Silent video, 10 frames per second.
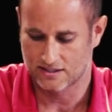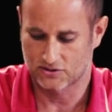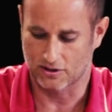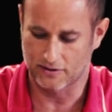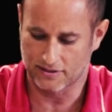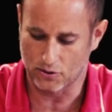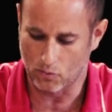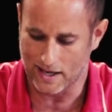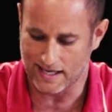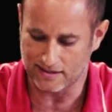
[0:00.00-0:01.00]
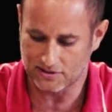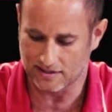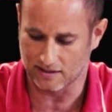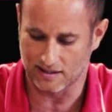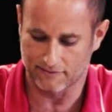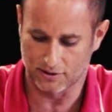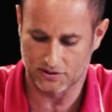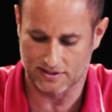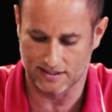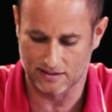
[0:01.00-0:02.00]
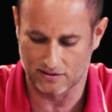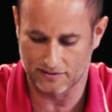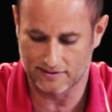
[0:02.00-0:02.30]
so that the waves thereof are still.